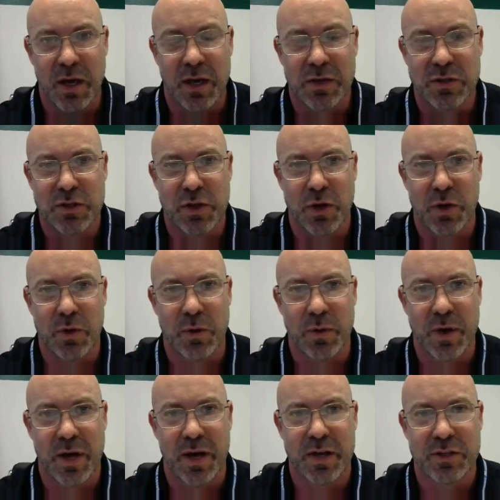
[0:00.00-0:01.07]

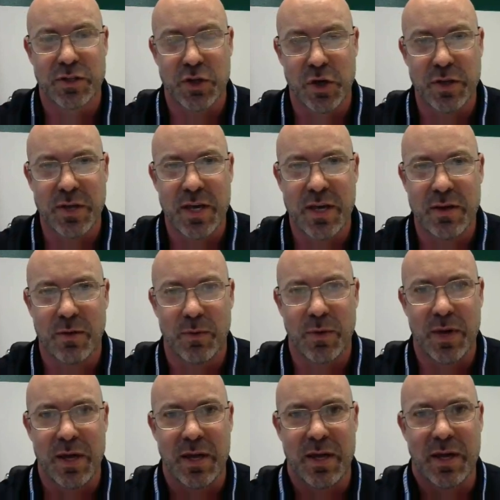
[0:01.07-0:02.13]
So certainly
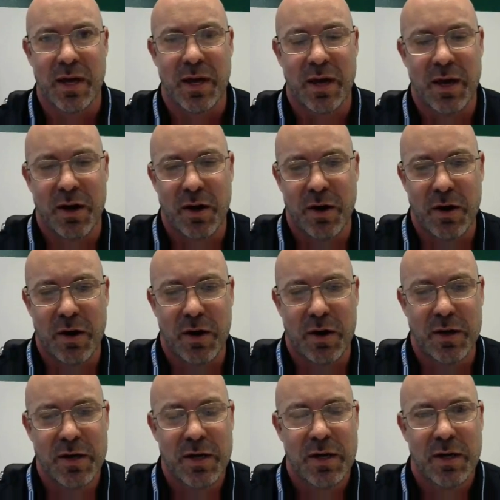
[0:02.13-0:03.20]
we
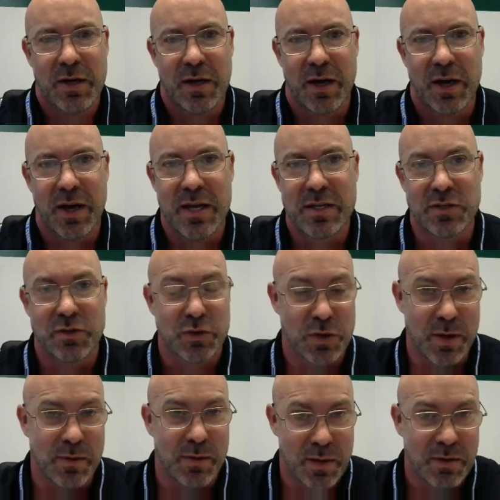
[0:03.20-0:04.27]
are,
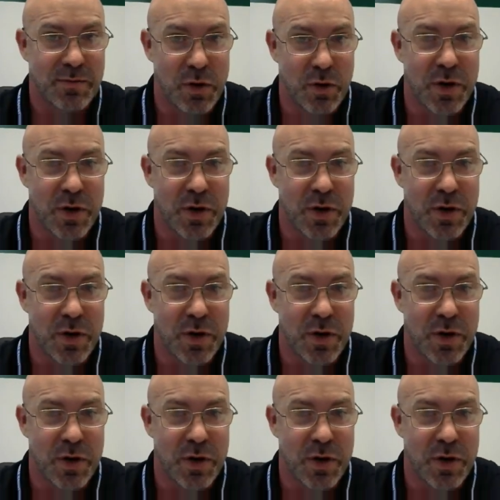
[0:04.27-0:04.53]
if you're